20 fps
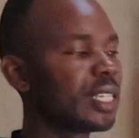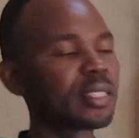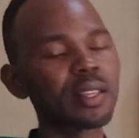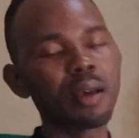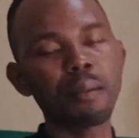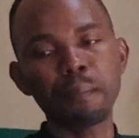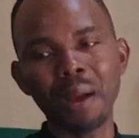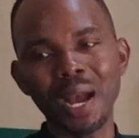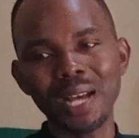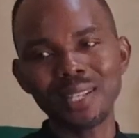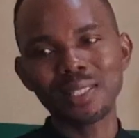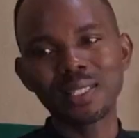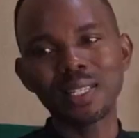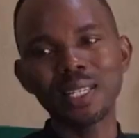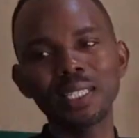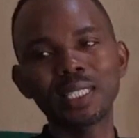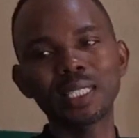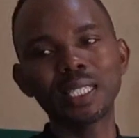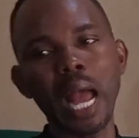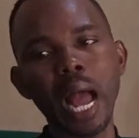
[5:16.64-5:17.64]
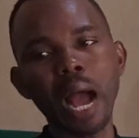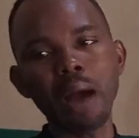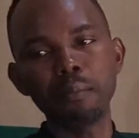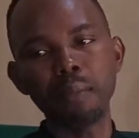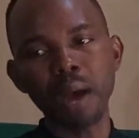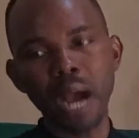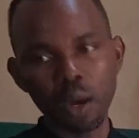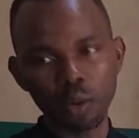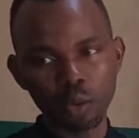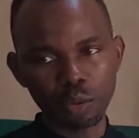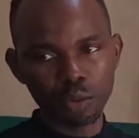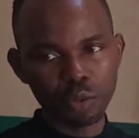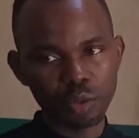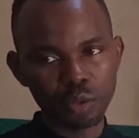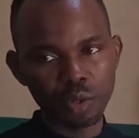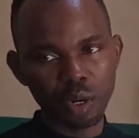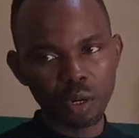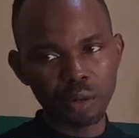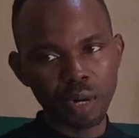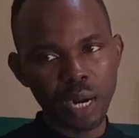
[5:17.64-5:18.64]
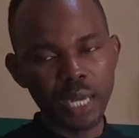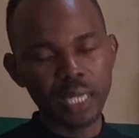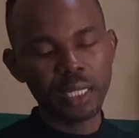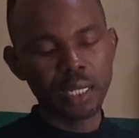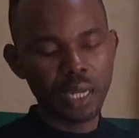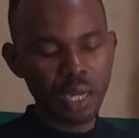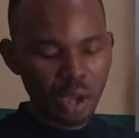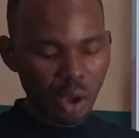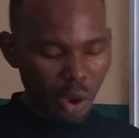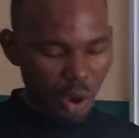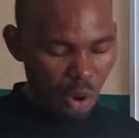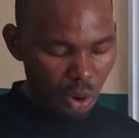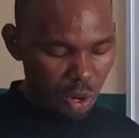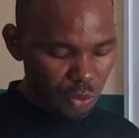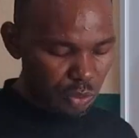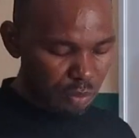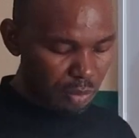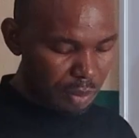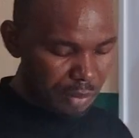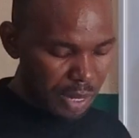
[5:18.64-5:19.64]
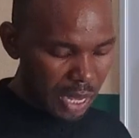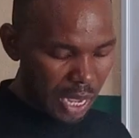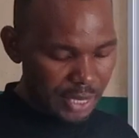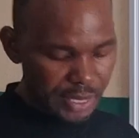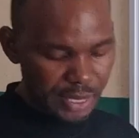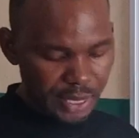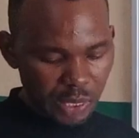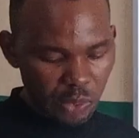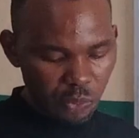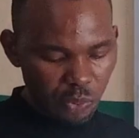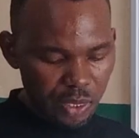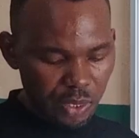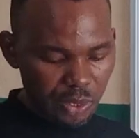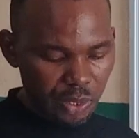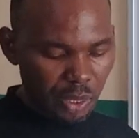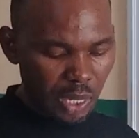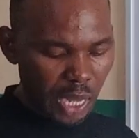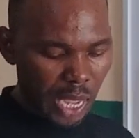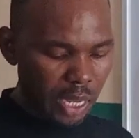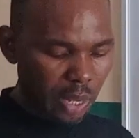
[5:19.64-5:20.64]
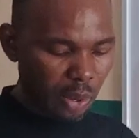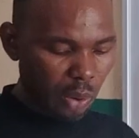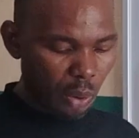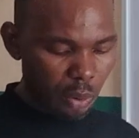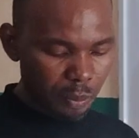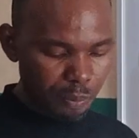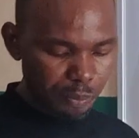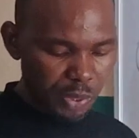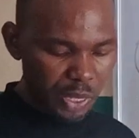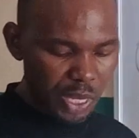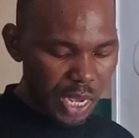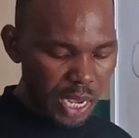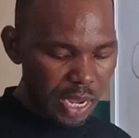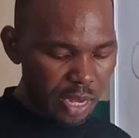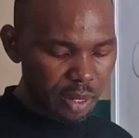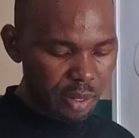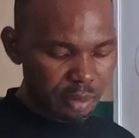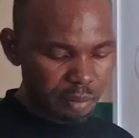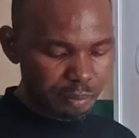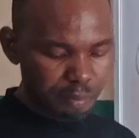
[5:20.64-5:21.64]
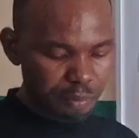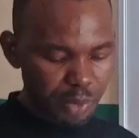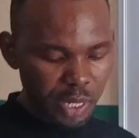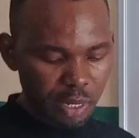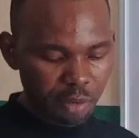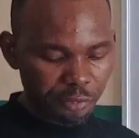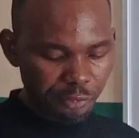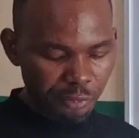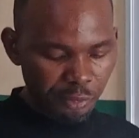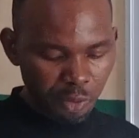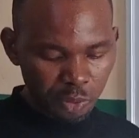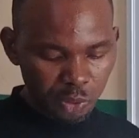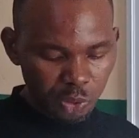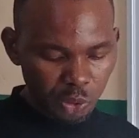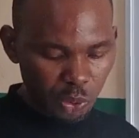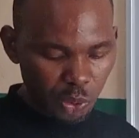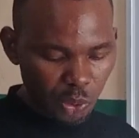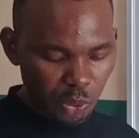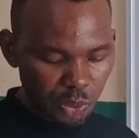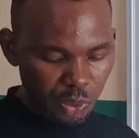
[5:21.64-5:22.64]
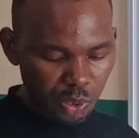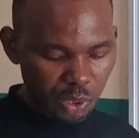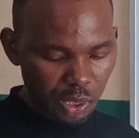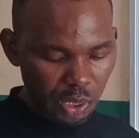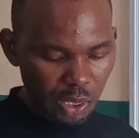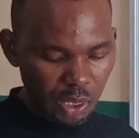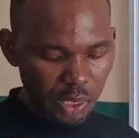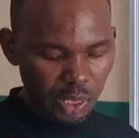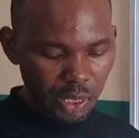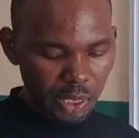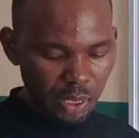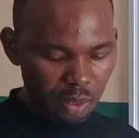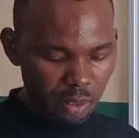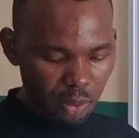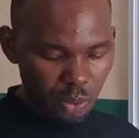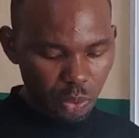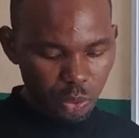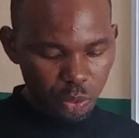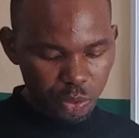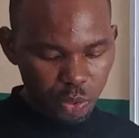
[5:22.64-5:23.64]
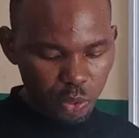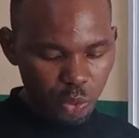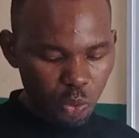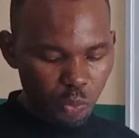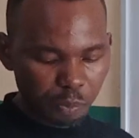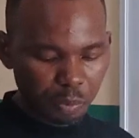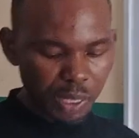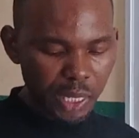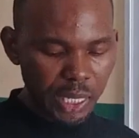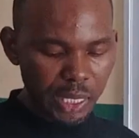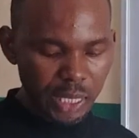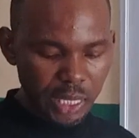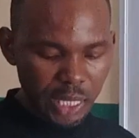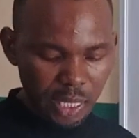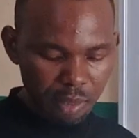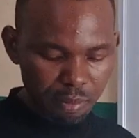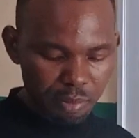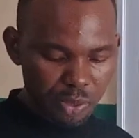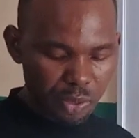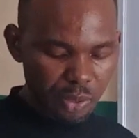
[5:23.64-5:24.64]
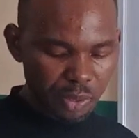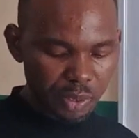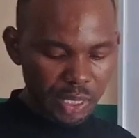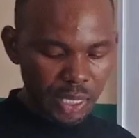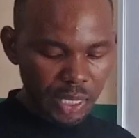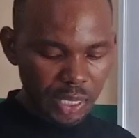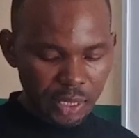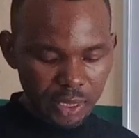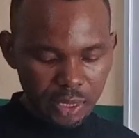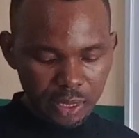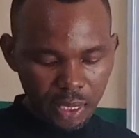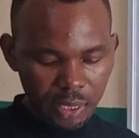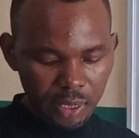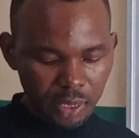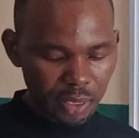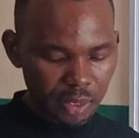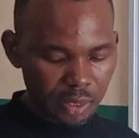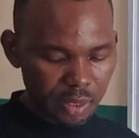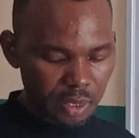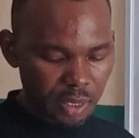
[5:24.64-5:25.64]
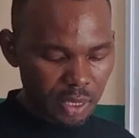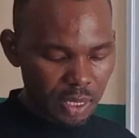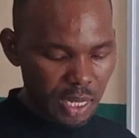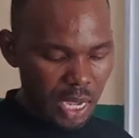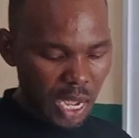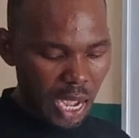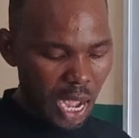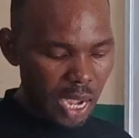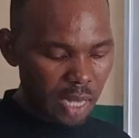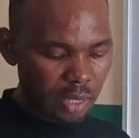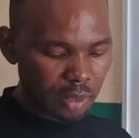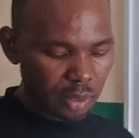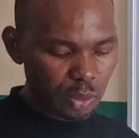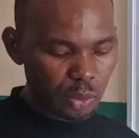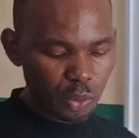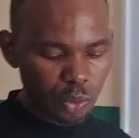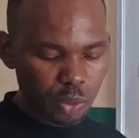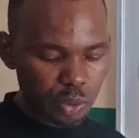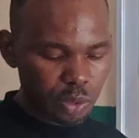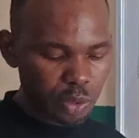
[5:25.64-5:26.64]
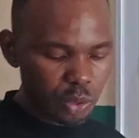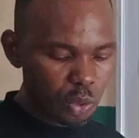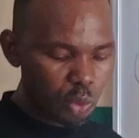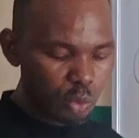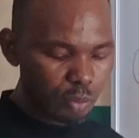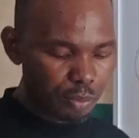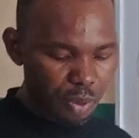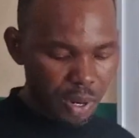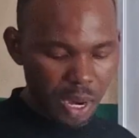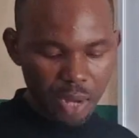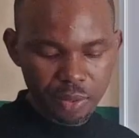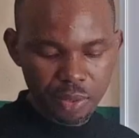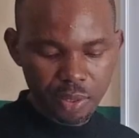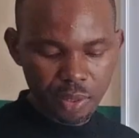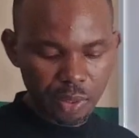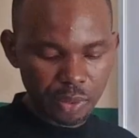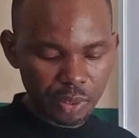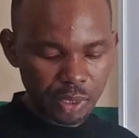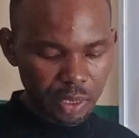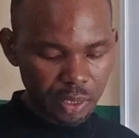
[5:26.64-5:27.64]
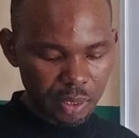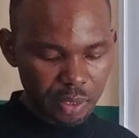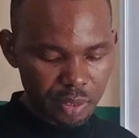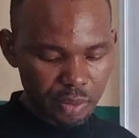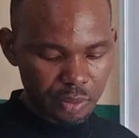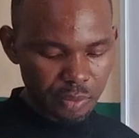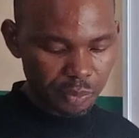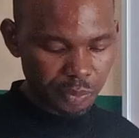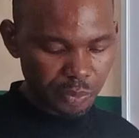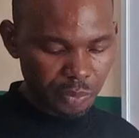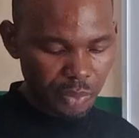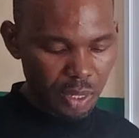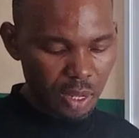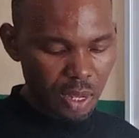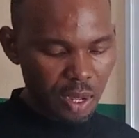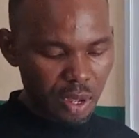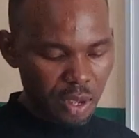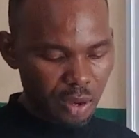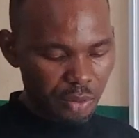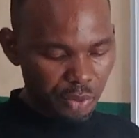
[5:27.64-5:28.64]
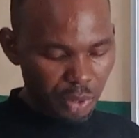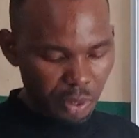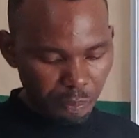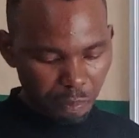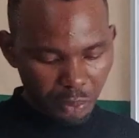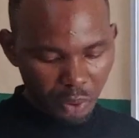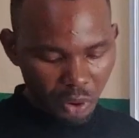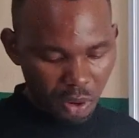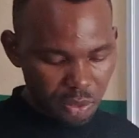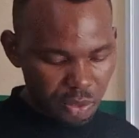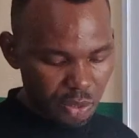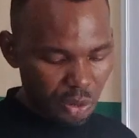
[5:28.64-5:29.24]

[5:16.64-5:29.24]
the passage about? All right. Or you may be asked a question like, compare brain function in those who play games on the internet and those who browse on it. Report